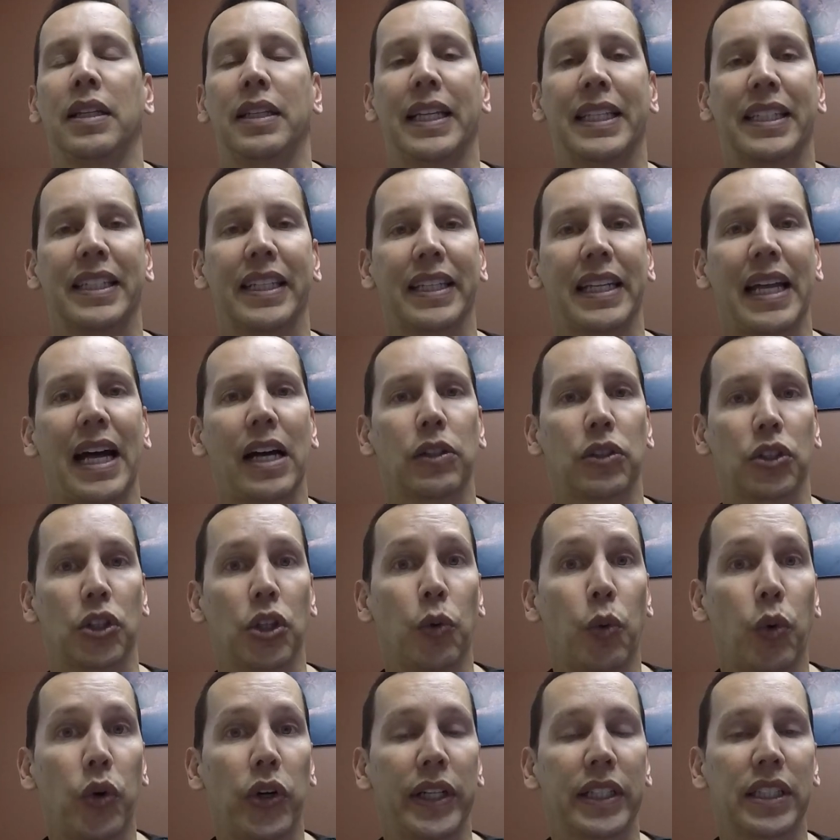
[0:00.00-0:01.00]
Let's get out
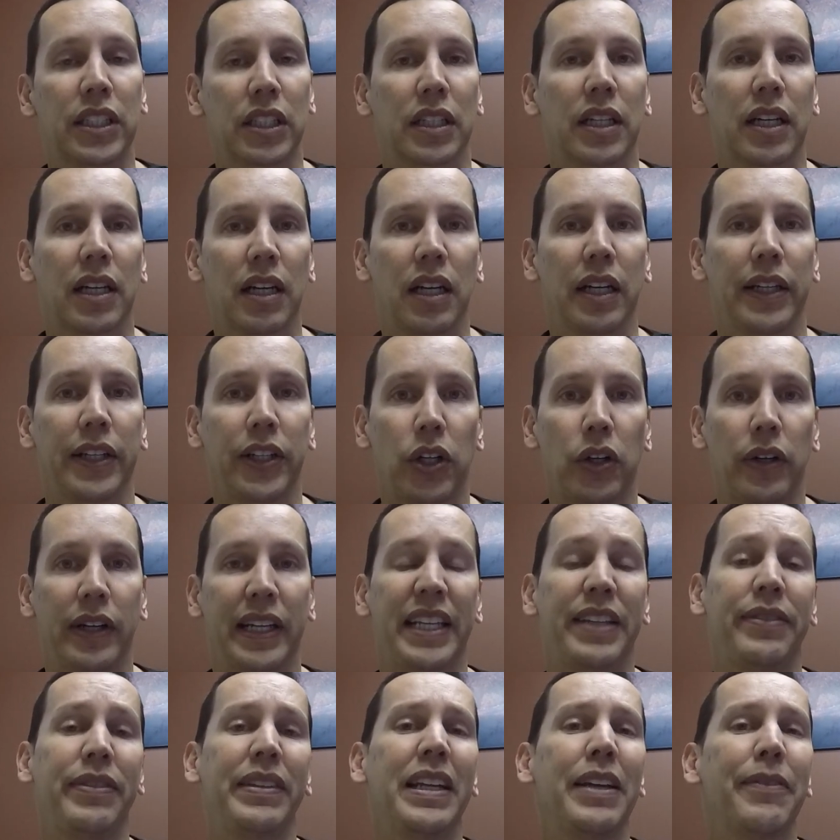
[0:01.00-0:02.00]
to where it's clear,
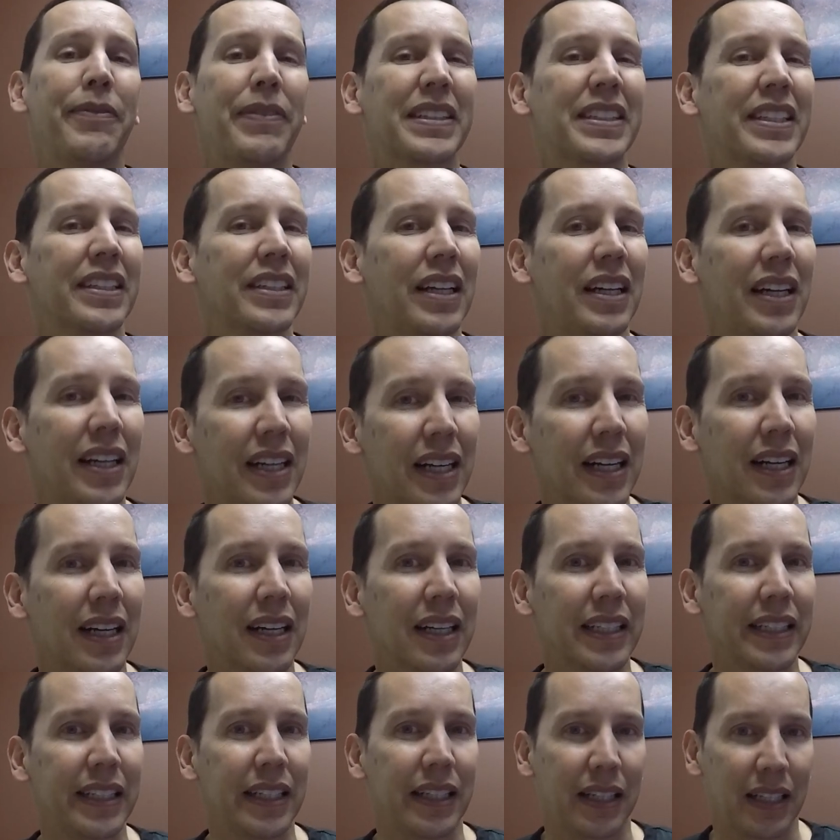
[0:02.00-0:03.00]
even if it's an
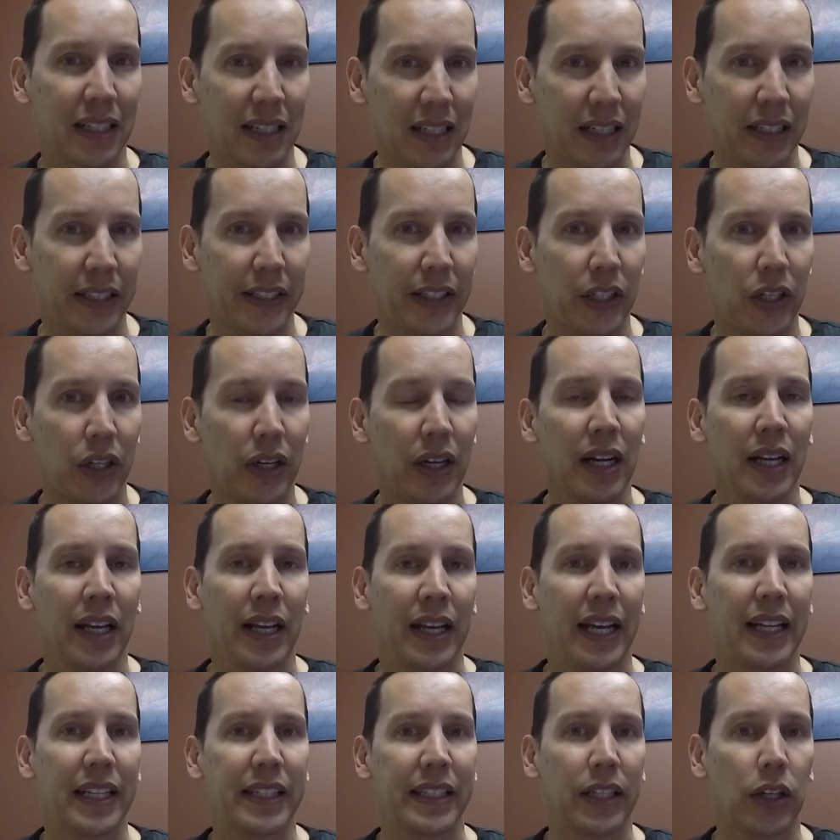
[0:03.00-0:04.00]
ugly clear,
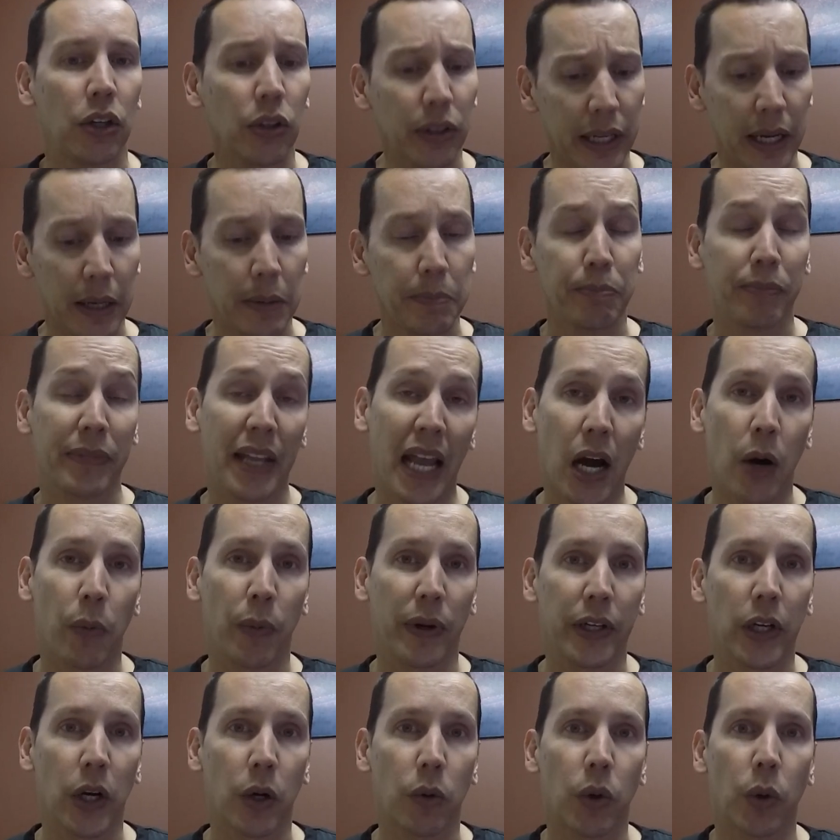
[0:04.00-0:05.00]
and say, okay, now
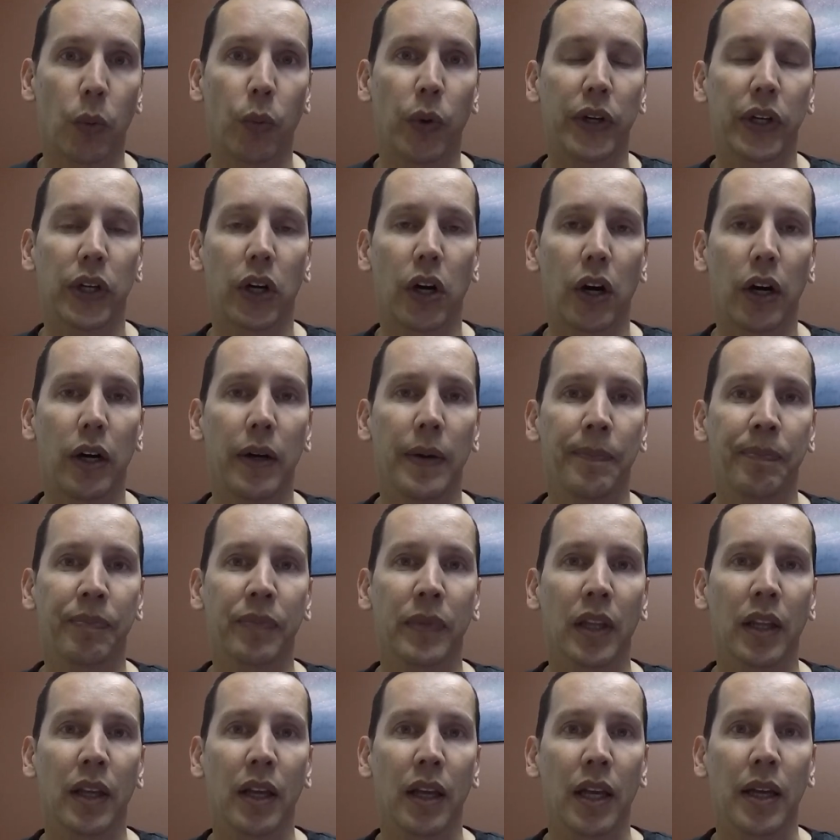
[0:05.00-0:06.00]
we know where we are,
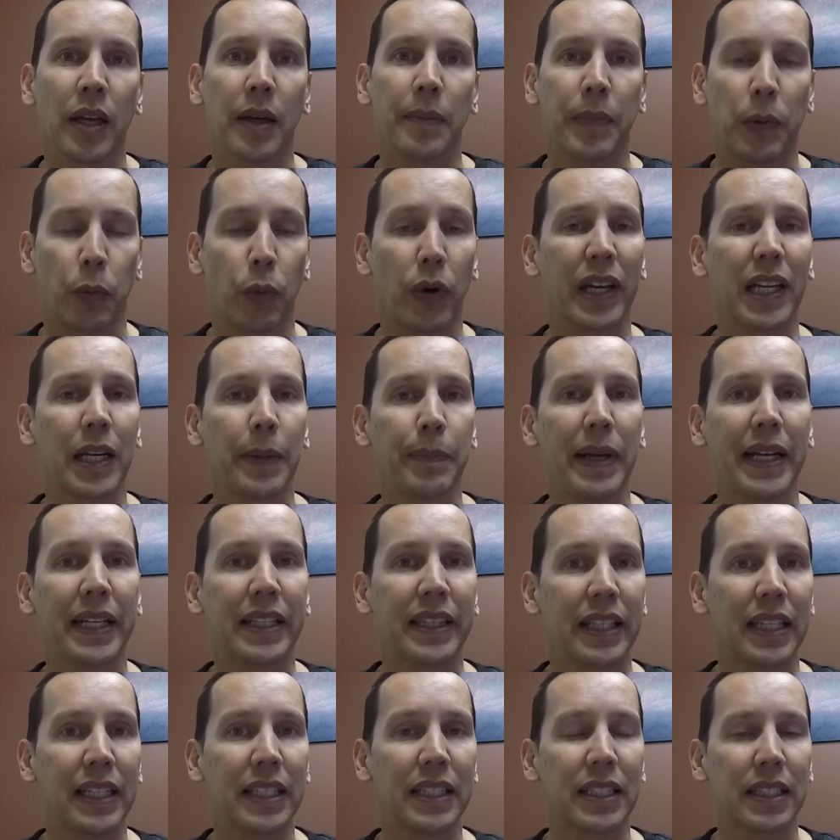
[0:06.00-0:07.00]
but we're going to
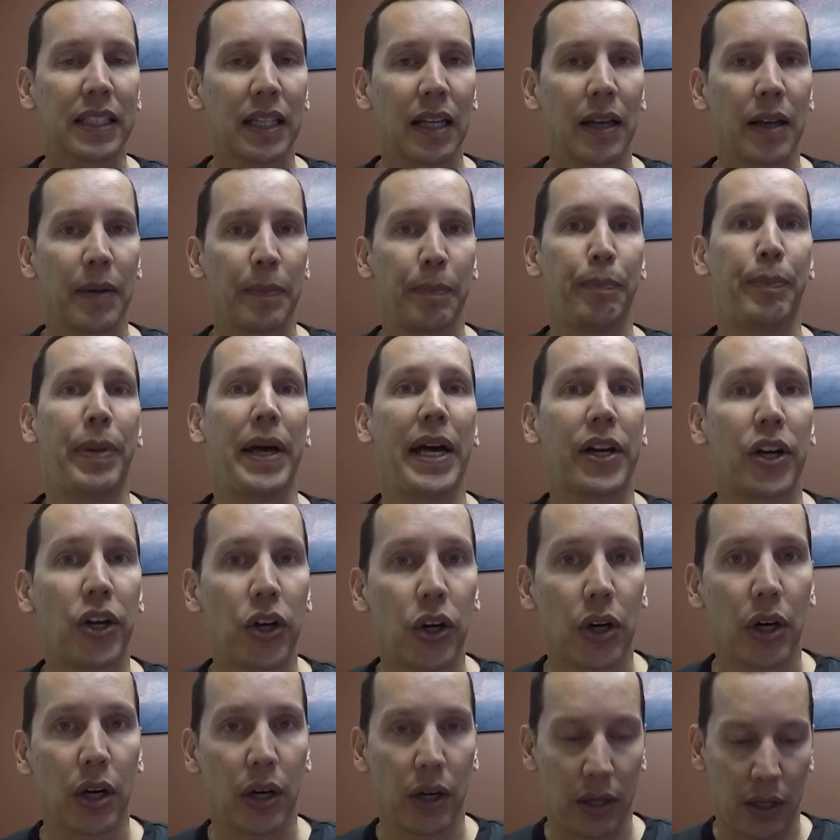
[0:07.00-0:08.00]
make this
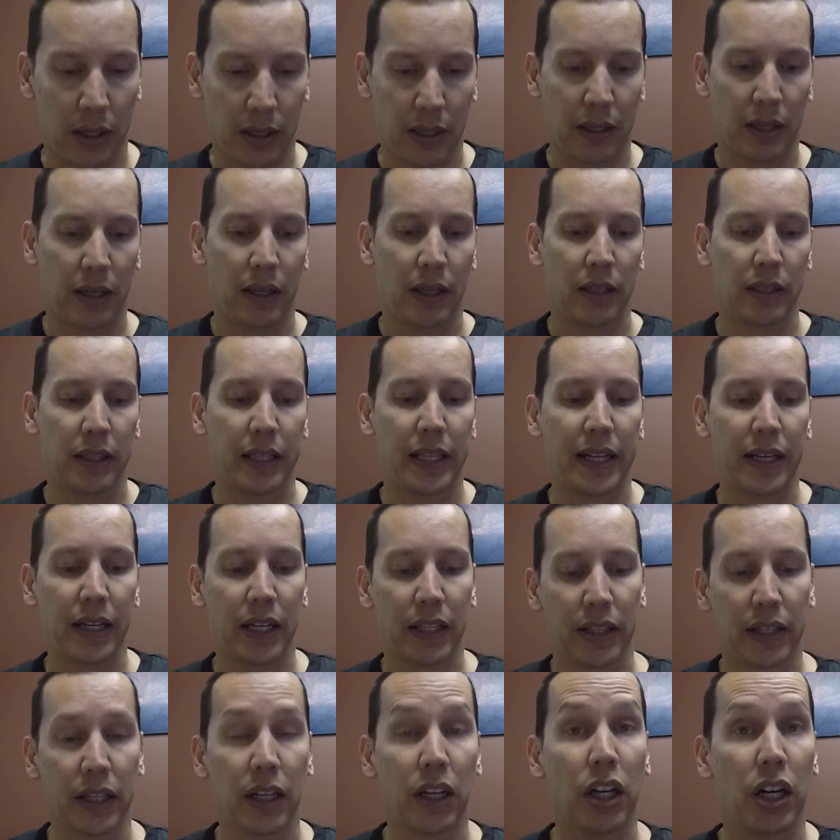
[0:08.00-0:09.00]
better
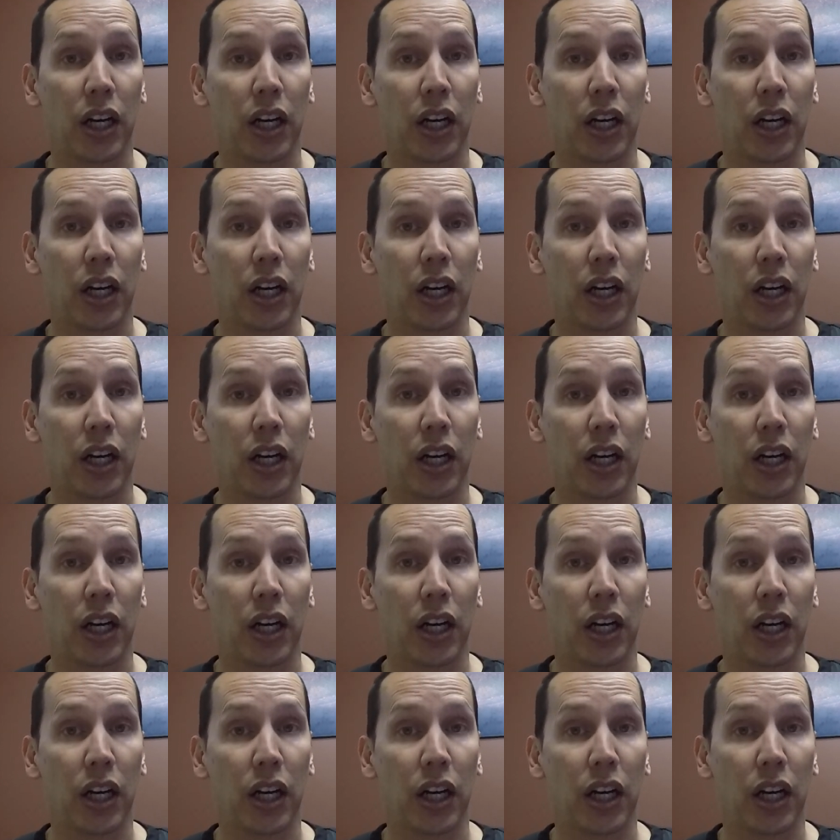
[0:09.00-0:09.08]
than the